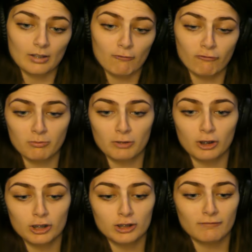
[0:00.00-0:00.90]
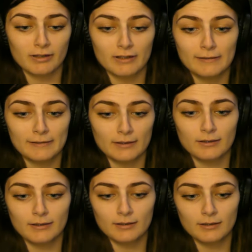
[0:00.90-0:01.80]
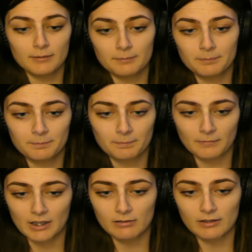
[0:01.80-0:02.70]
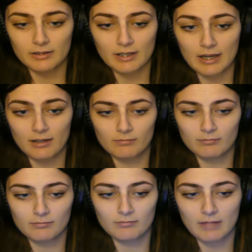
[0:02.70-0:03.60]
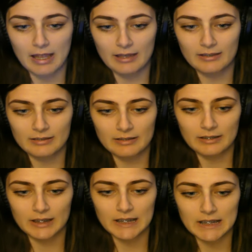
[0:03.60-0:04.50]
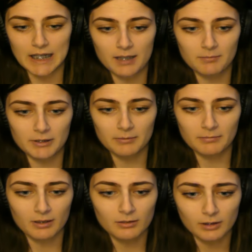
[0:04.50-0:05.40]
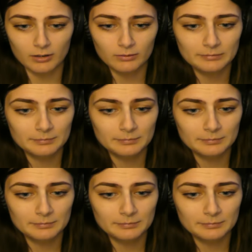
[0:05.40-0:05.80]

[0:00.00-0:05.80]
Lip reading: From the looks of it, he did kill him. Unless he accidentally stabbed him, I don't know.